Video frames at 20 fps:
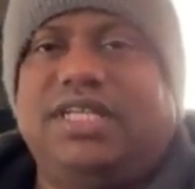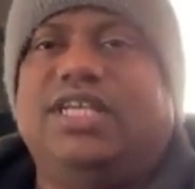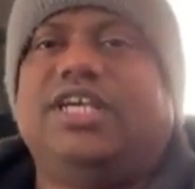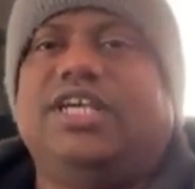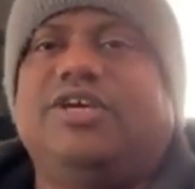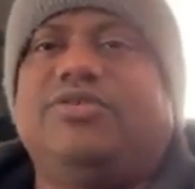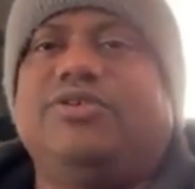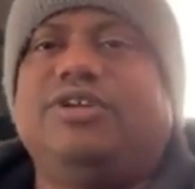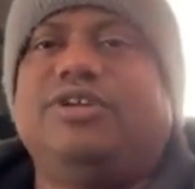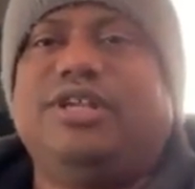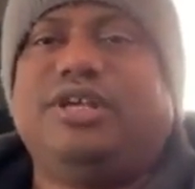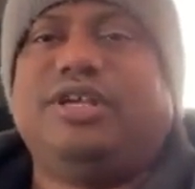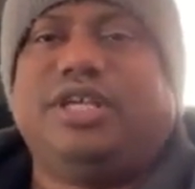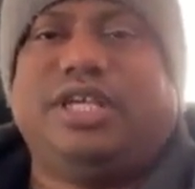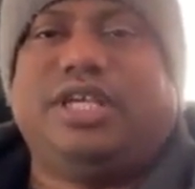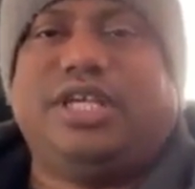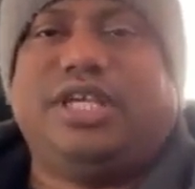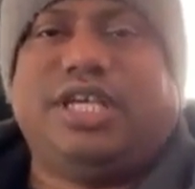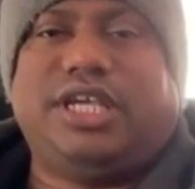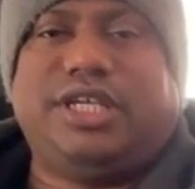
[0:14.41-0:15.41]
A I will,
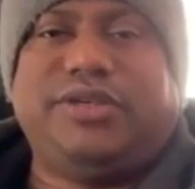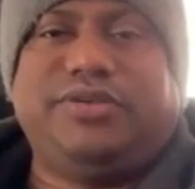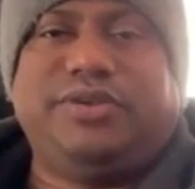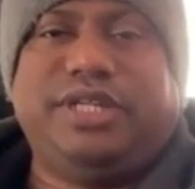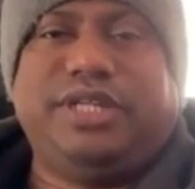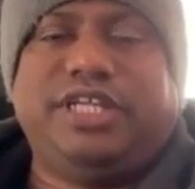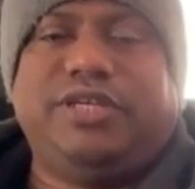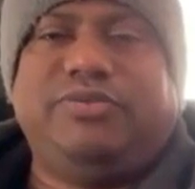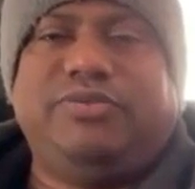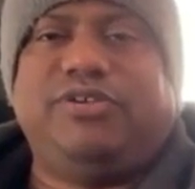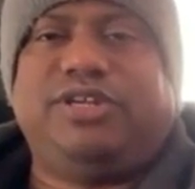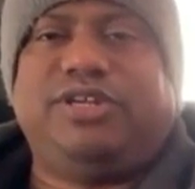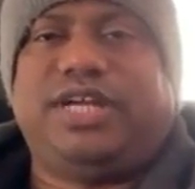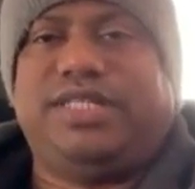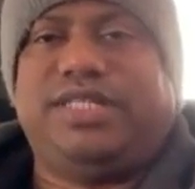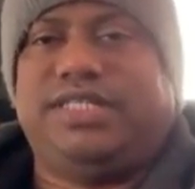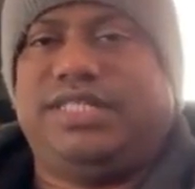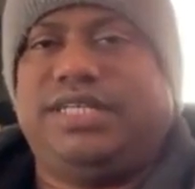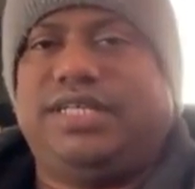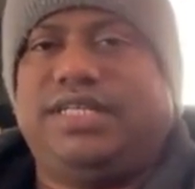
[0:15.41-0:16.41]
A I will give you an
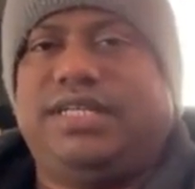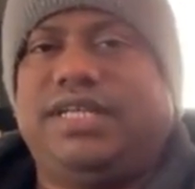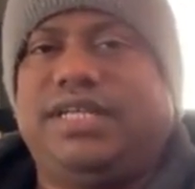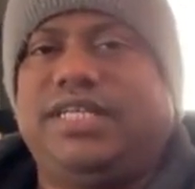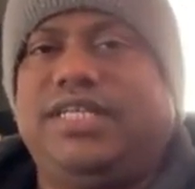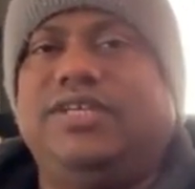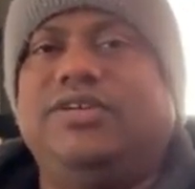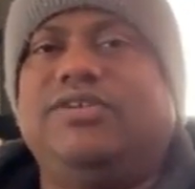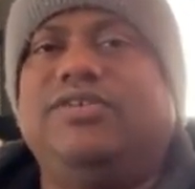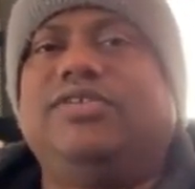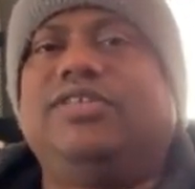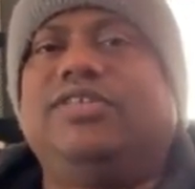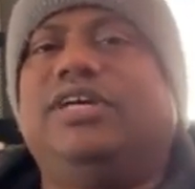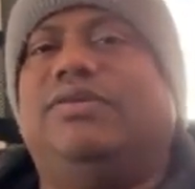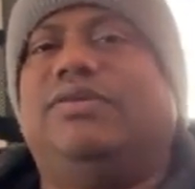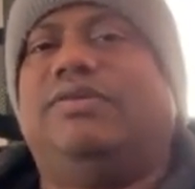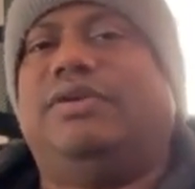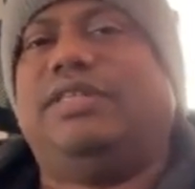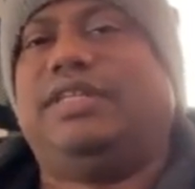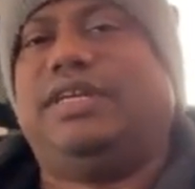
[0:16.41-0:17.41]
idea, like you know
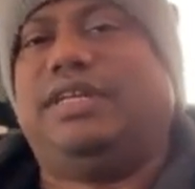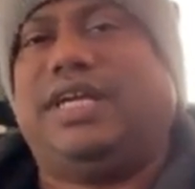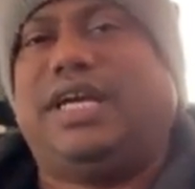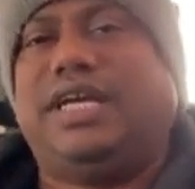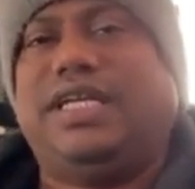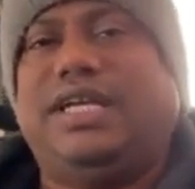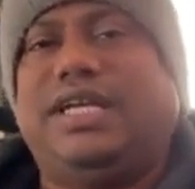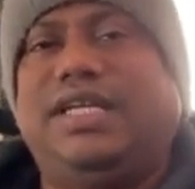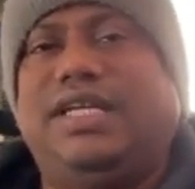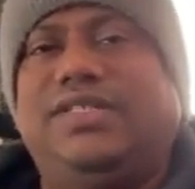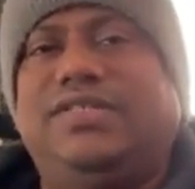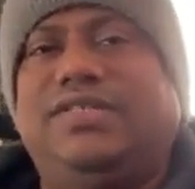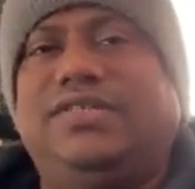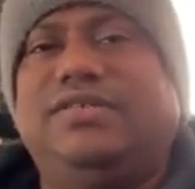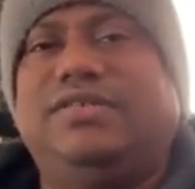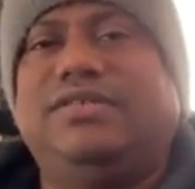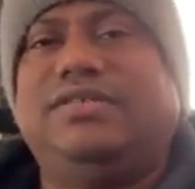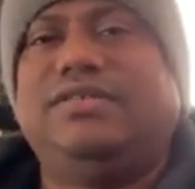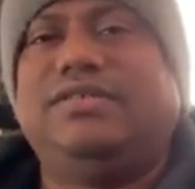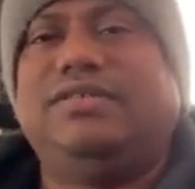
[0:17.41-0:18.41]
the one that I I
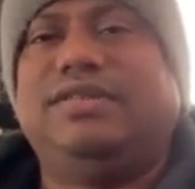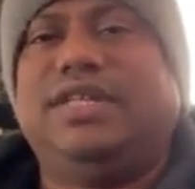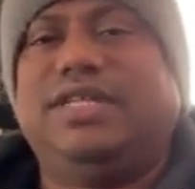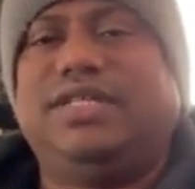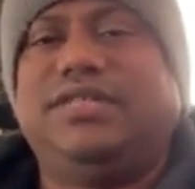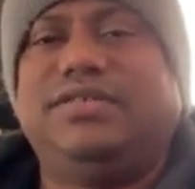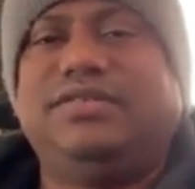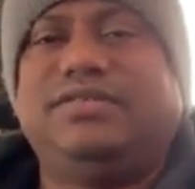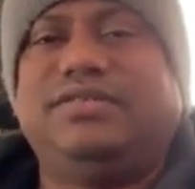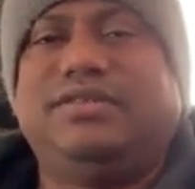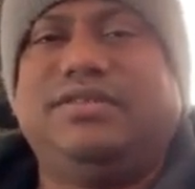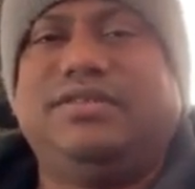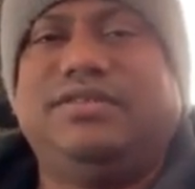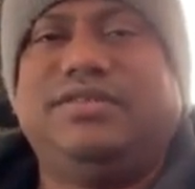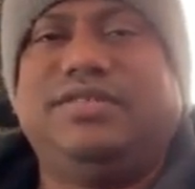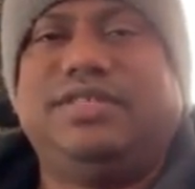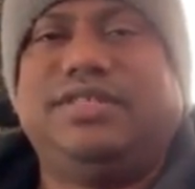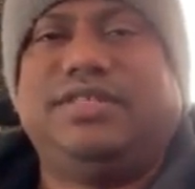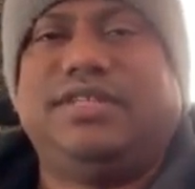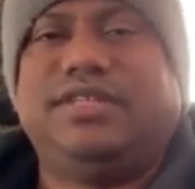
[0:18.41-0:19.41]
told you, like two
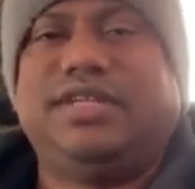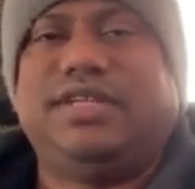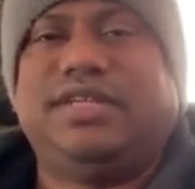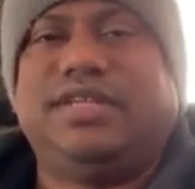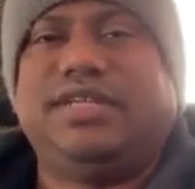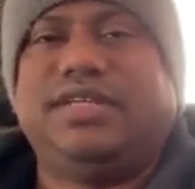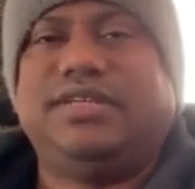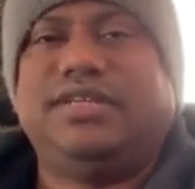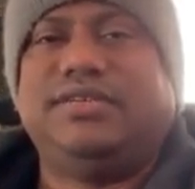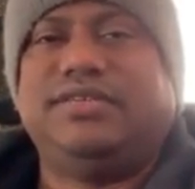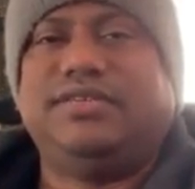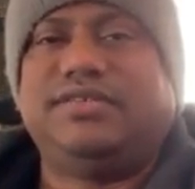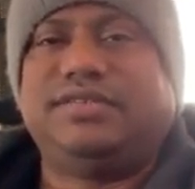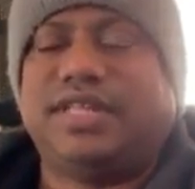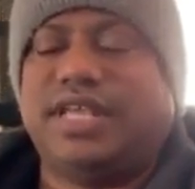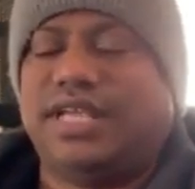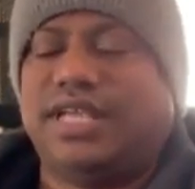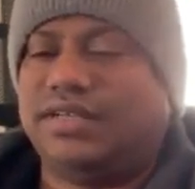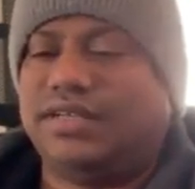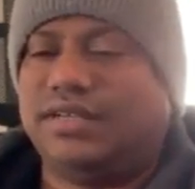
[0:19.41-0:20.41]
solution that like you know
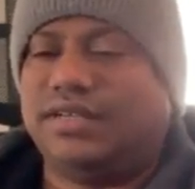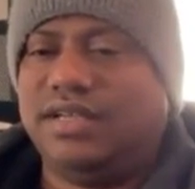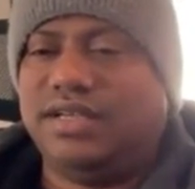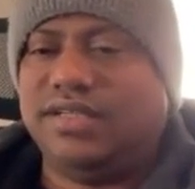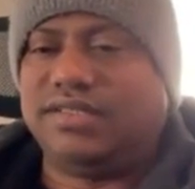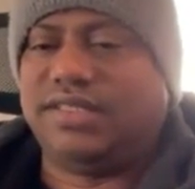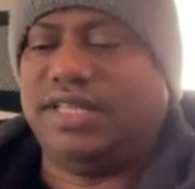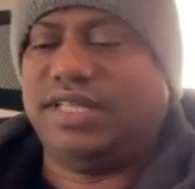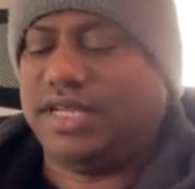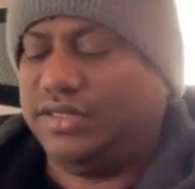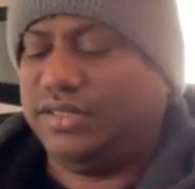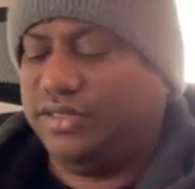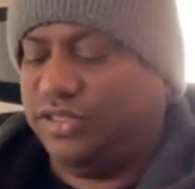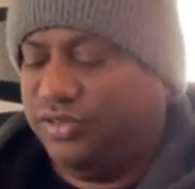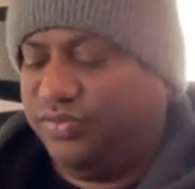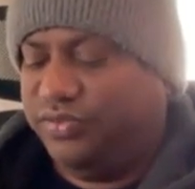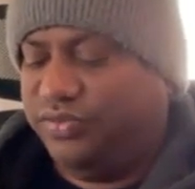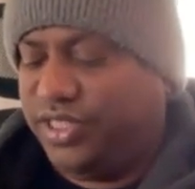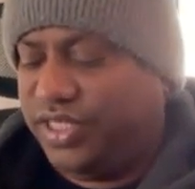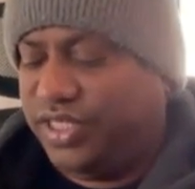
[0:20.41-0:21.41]
Slack Slack
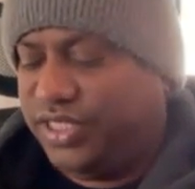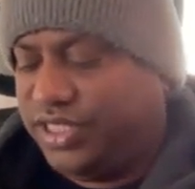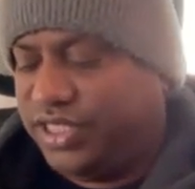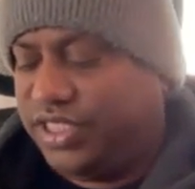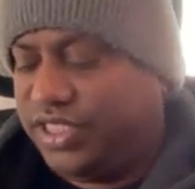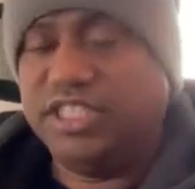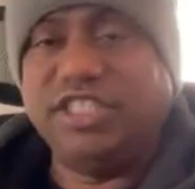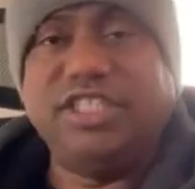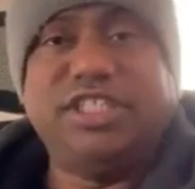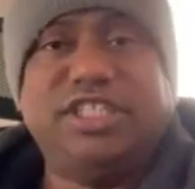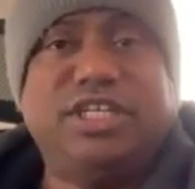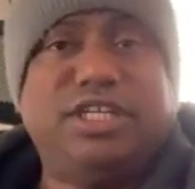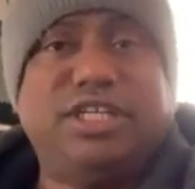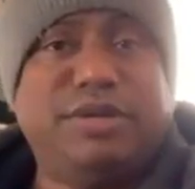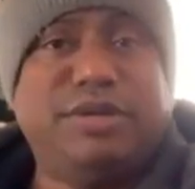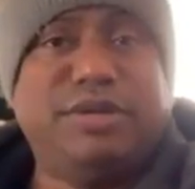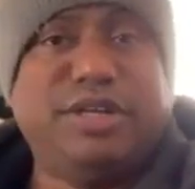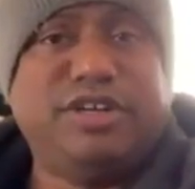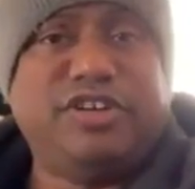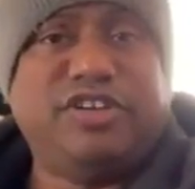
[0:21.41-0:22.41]
notification in an
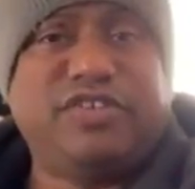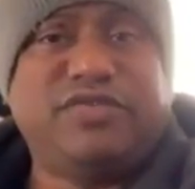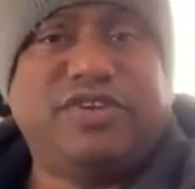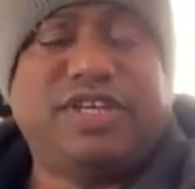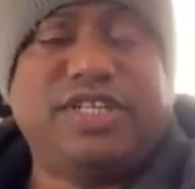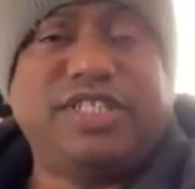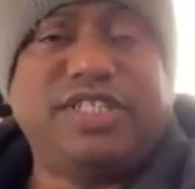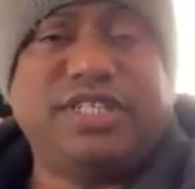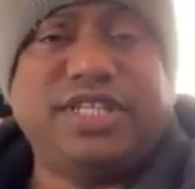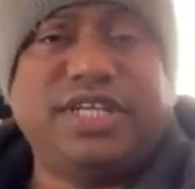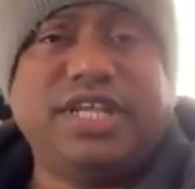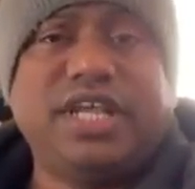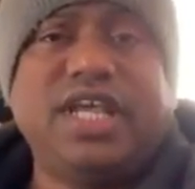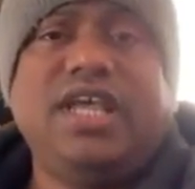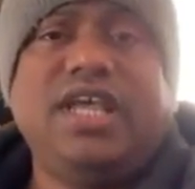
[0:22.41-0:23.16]
email notification.